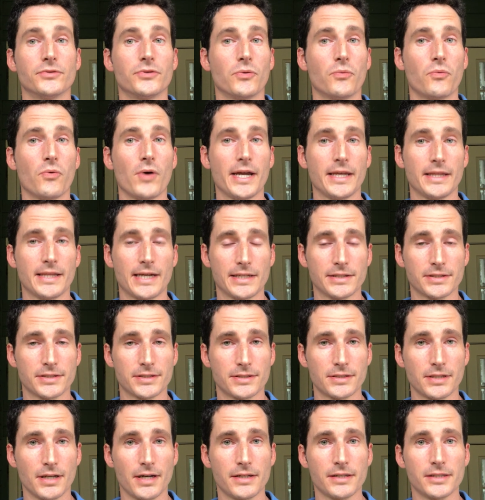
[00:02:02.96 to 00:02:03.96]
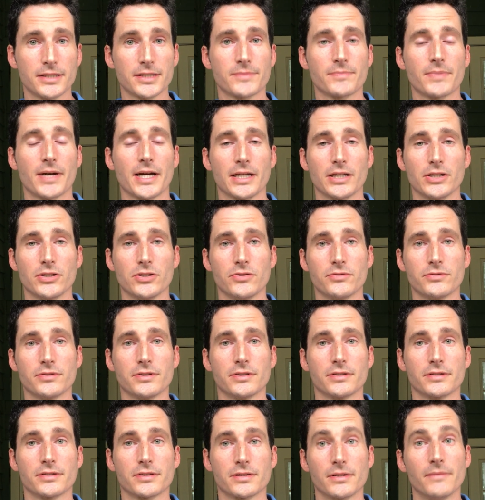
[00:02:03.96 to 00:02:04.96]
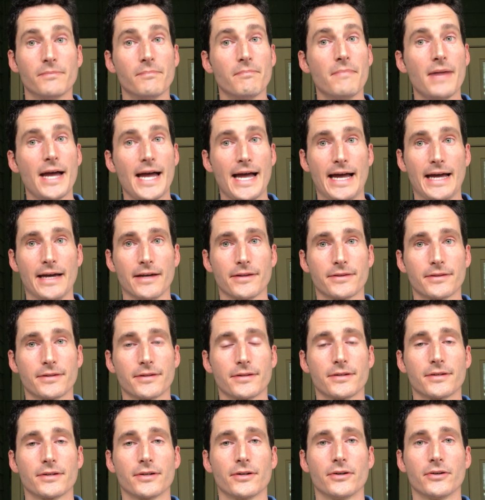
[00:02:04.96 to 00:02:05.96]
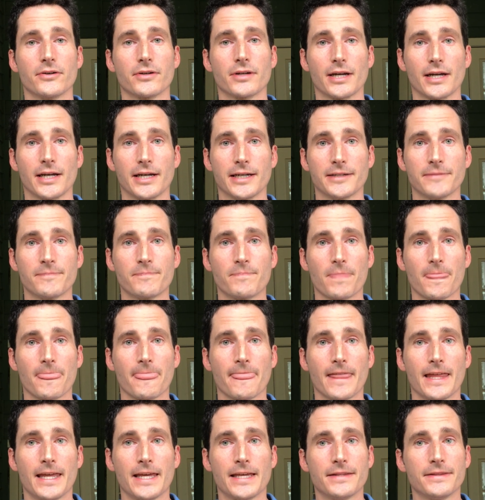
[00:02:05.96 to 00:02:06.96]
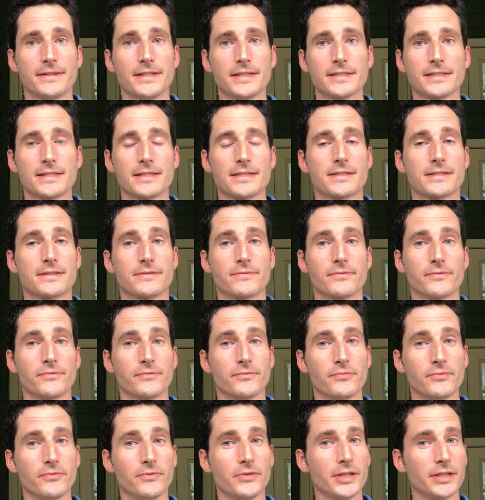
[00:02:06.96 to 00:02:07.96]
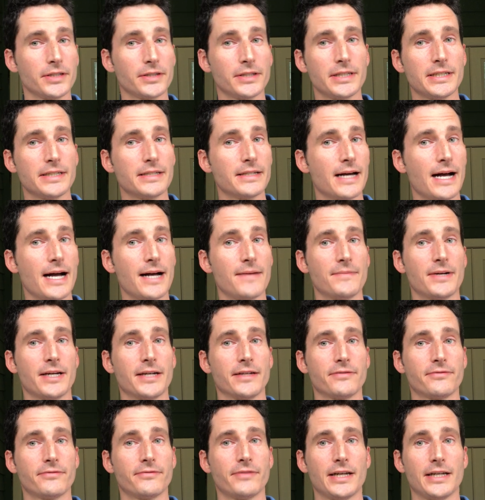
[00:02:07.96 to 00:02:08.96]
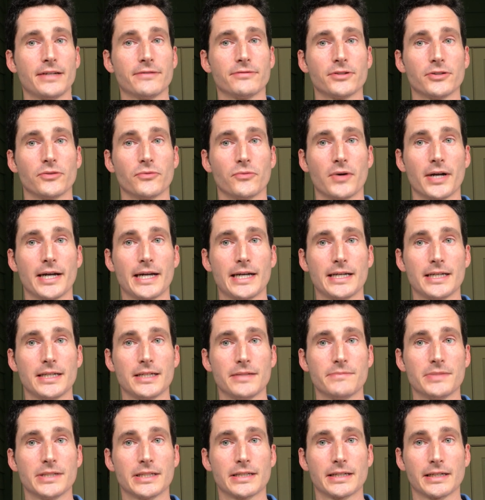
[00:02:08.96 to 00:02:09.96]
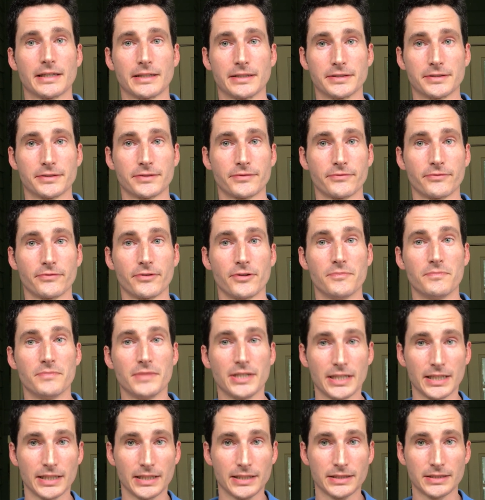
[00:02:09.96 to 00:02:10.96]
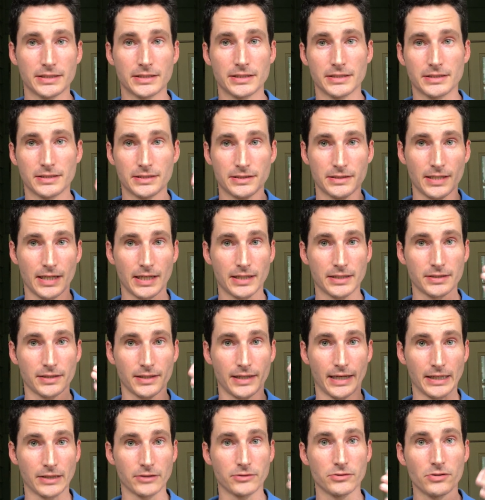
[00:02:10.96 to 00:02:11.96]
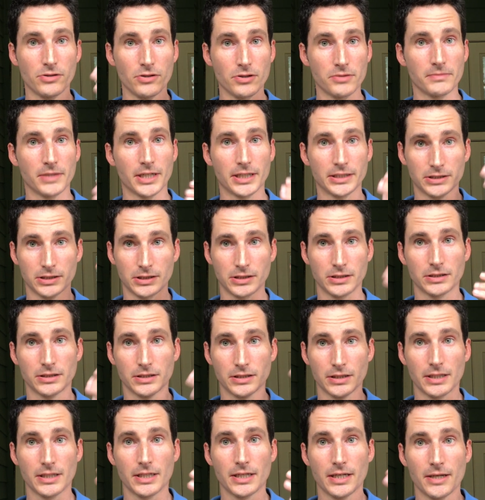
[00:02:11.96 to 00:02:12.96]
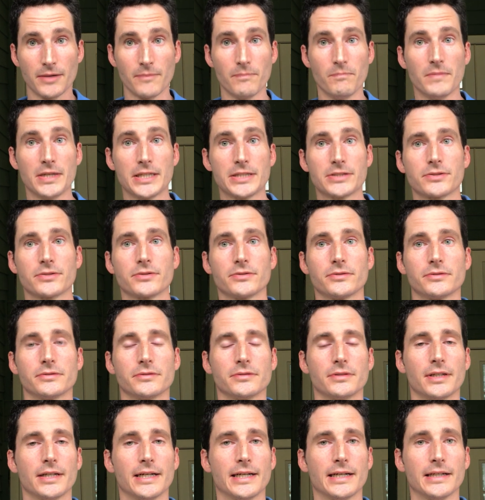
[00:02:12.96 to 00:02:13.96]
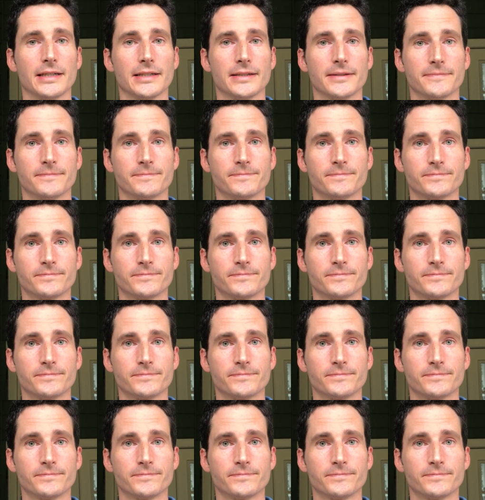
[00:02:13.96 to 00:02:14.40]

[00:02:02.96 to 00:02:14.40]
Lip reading: the way that's done is by using some math, okay? This is really not my favorite way, because for me it just takes like too much mental